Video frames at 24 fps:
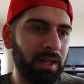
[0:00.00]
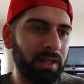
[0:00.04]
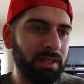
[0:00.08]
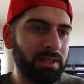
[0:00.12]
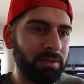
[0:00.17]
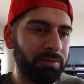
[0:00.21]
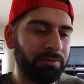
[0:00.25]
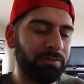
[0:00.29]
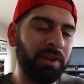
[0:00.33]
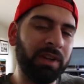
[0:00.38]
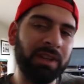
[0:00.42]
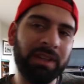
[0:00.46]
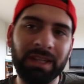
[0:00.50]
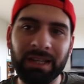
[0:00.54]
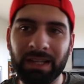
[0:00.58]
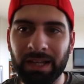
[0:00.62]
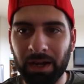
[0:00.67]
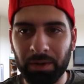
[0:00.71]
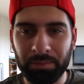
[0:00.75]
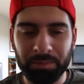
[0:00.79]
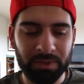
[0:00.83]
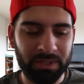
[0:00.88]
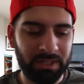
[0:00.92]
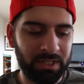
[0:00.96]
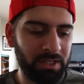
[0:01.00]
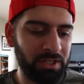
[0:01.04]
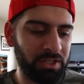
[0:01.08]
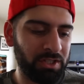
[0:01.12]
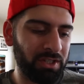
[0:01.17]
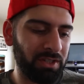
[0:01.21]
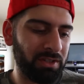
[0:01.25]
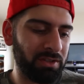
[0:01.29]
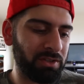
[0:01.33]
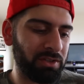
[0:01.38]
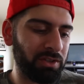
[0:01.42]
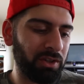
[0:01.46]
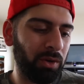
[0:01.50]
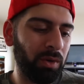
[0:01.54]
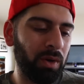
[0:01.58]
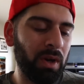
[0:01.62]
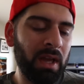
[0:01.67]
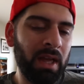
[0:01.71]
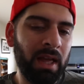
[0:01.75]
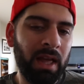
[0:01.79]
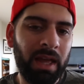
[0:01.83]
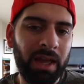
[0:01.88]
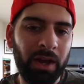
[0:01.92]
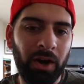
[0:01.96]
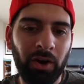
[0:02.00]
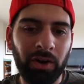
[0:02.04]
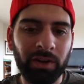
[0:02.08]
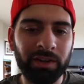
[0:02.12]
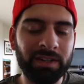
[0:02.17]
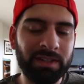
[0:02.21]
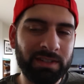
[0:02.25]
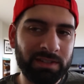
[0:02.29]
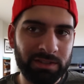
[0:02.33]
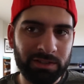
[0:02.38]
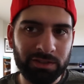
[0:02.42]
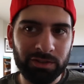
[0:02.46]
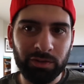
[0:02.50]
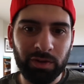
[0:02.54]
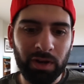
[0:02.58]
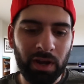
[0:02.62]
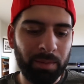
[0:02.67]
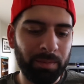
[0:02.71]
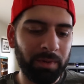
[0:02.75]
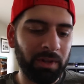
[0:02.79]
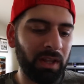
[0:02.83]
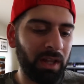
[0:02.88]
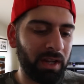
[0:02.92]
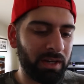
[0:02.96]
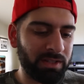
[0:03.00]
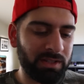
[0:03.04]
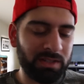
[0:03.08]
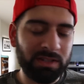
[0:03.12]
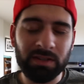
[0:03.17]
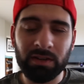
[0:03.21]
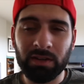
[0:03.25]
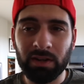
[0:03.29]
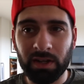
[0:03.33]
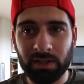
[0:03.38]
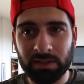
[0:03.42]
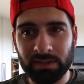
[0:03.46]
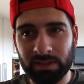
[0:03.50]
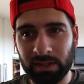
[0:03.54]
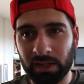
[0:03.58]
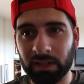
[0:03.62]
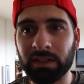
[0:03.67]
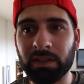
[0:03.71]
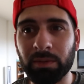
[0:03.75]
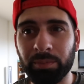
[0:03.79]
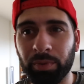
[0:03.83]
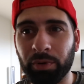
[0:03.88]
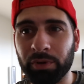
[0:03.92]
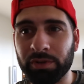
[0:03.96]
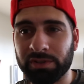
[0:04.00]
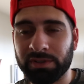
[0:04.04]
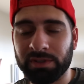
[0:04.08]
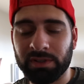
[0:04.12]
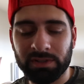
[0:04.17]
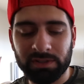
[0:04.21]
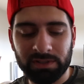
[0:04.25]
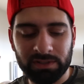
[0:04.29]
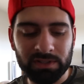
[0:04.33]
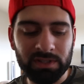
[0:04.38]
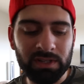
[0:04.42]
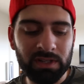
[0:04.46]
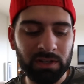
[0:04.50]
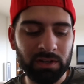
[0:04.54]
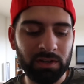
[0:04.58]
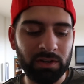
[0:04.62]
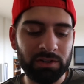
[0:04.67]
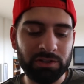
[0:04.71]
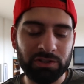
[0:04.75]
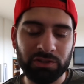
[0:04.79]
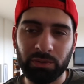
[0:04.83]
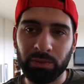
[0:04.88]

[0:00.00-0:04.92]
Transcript: It's a friendly competition. So on Instagram, a lot of sneakerheads like to post their sneakers.